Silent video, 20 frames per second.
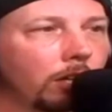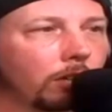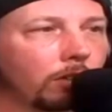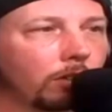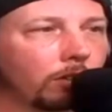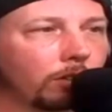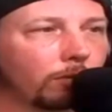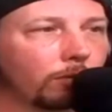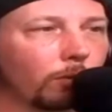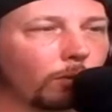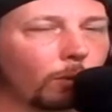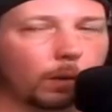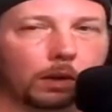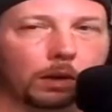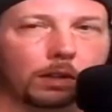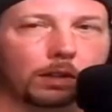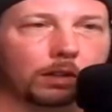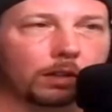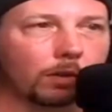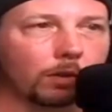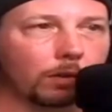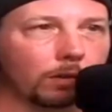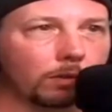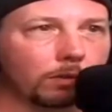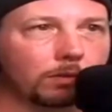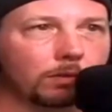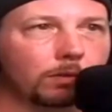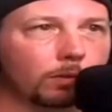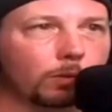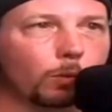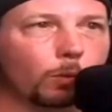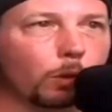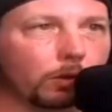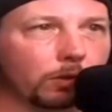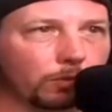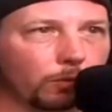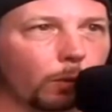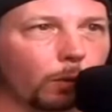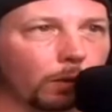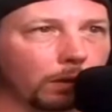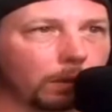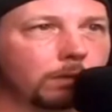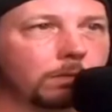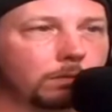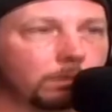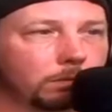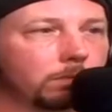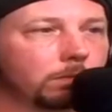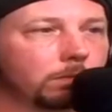look for or work for?